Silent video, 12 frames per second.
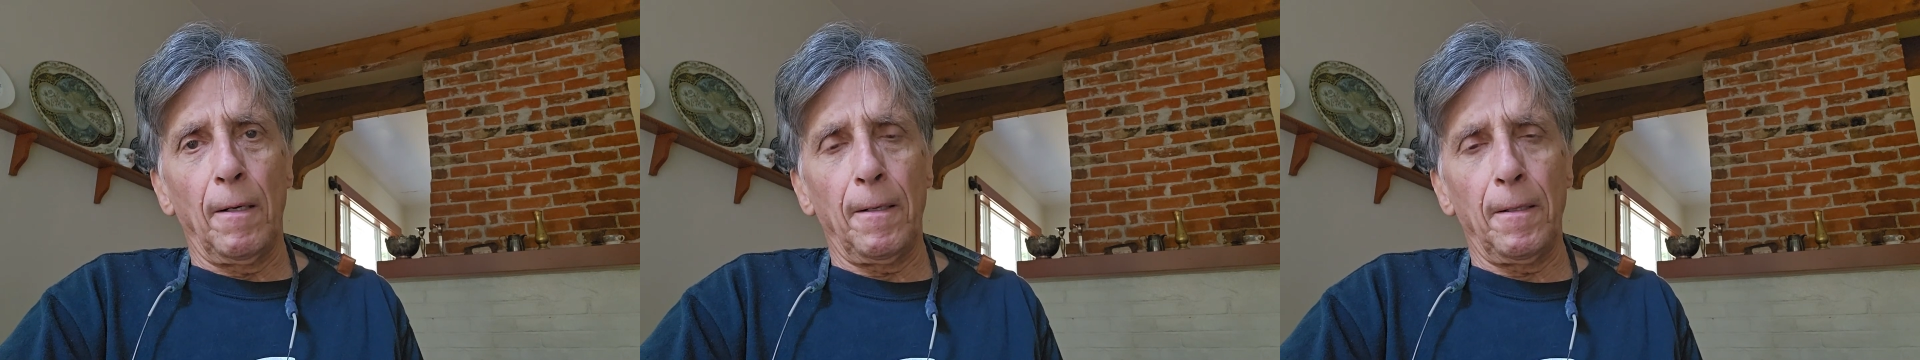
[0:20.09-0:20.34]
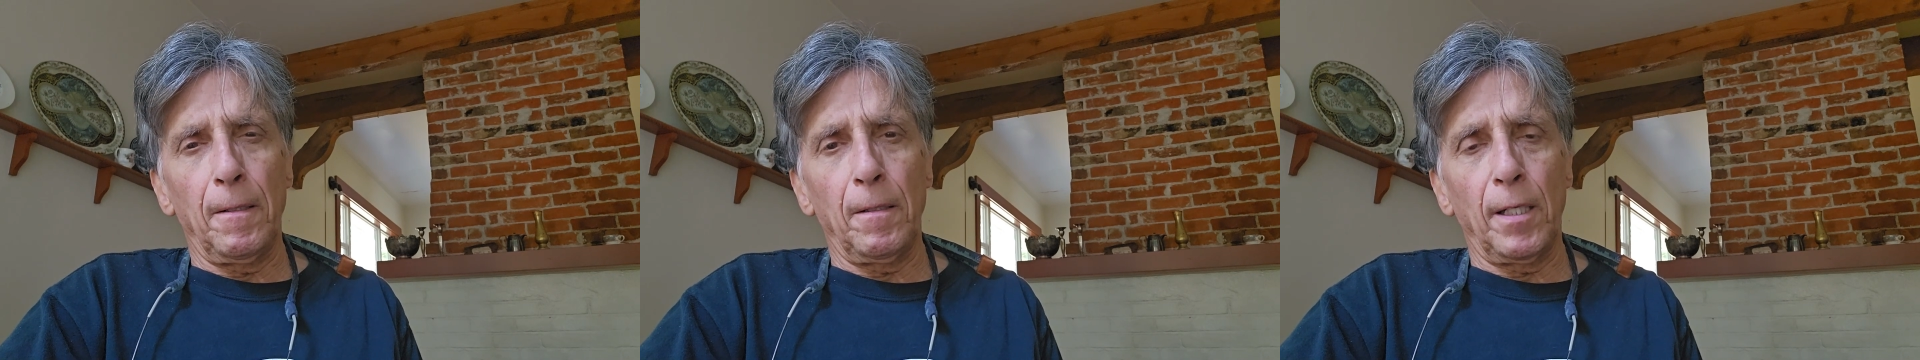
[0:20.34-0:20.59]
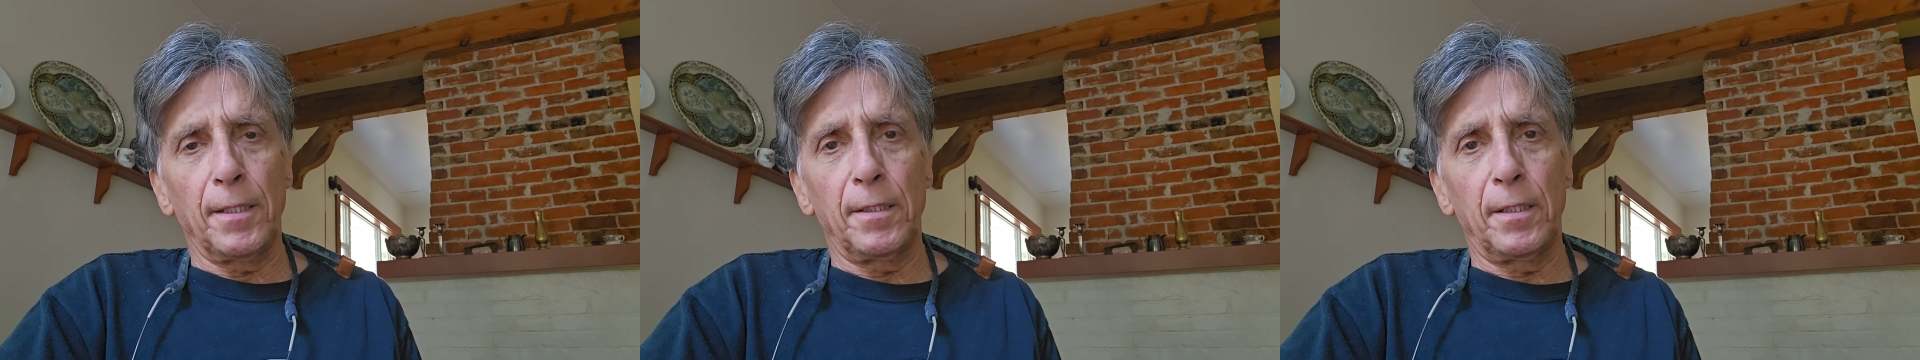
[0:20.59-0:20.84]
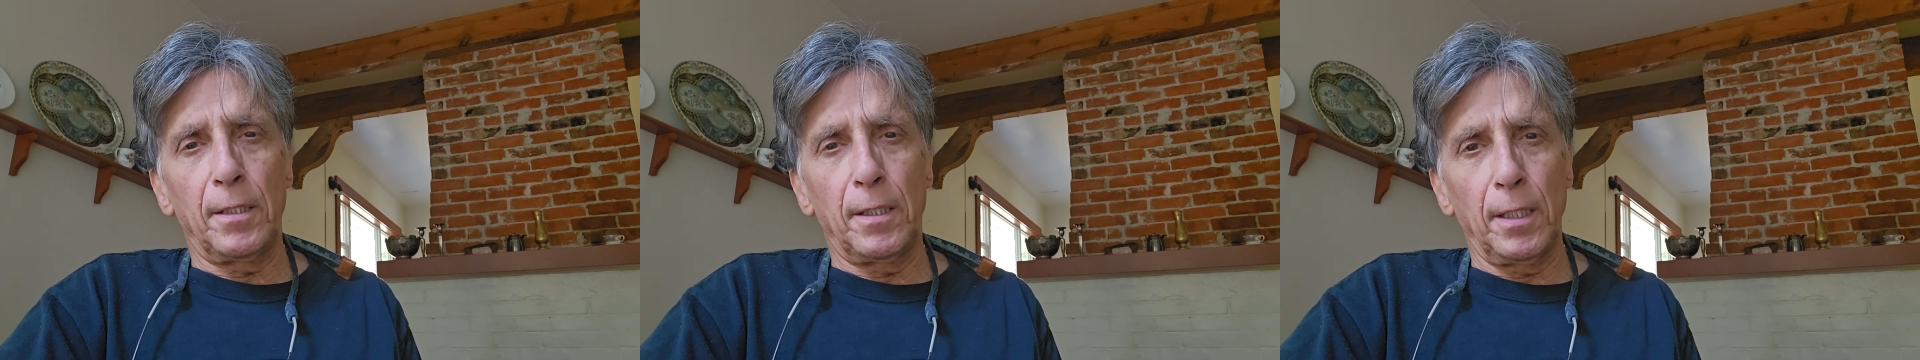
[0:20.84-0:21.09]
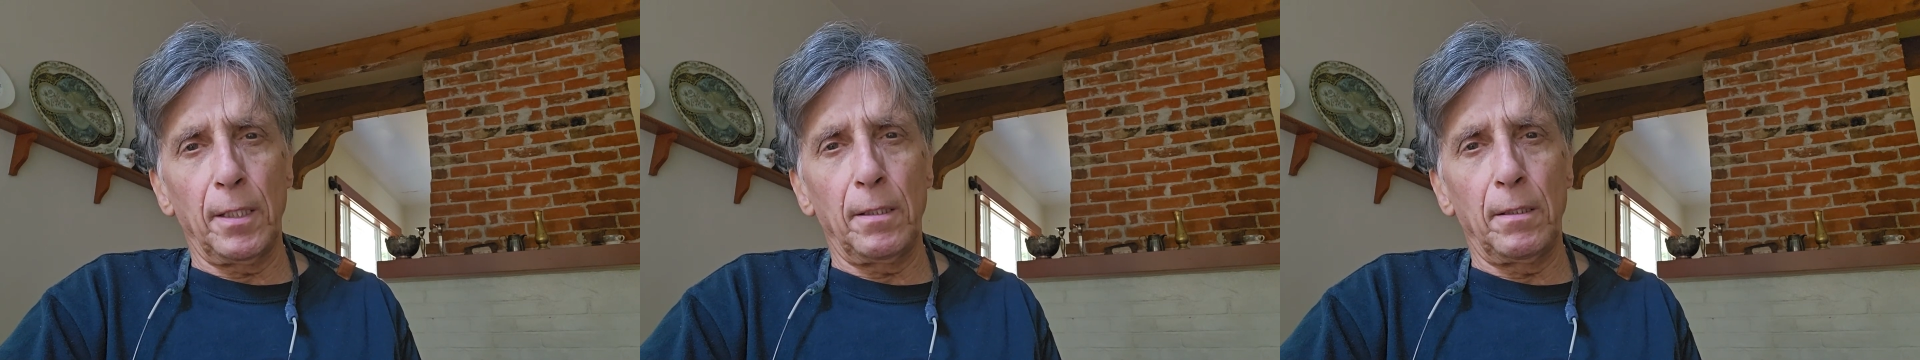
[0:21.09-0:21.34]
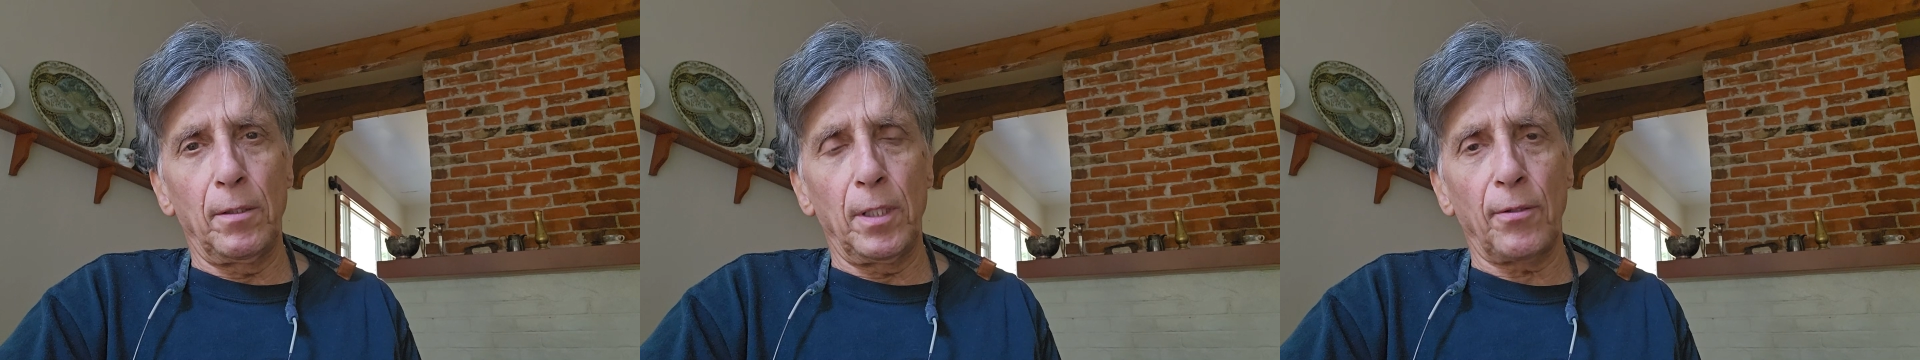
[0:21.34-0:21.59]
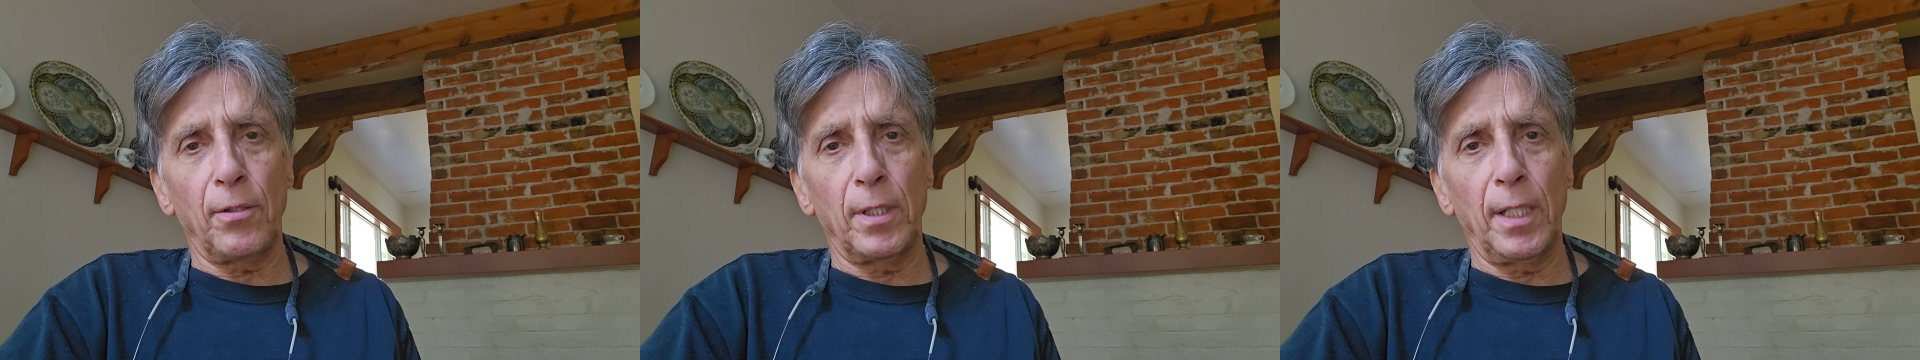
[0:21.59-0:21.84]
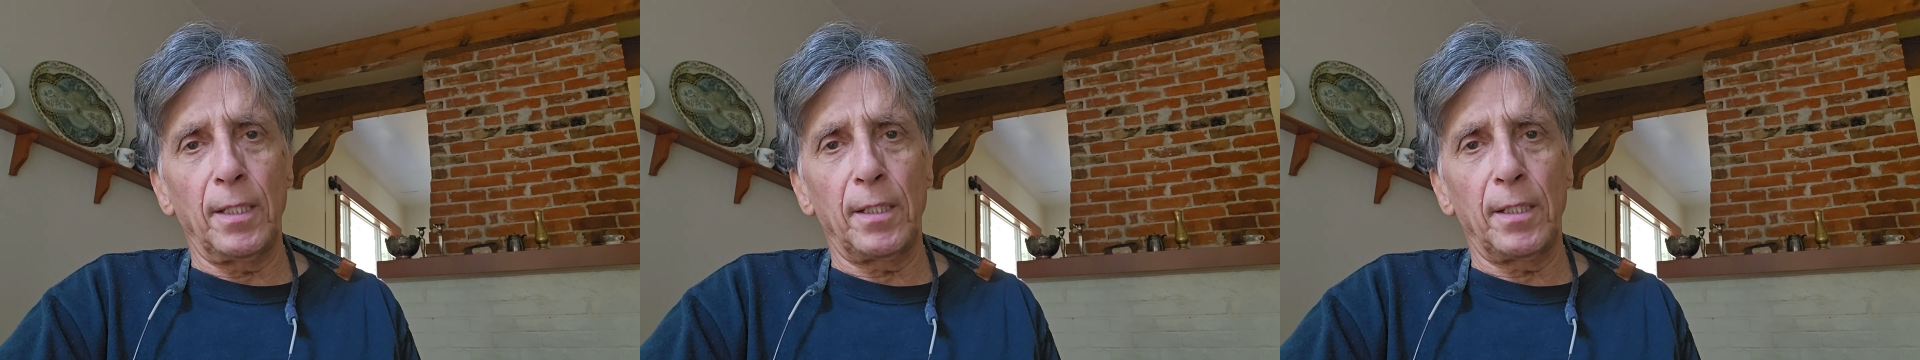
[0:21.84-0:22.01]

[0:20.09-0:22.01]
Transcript: Uh, I did the other day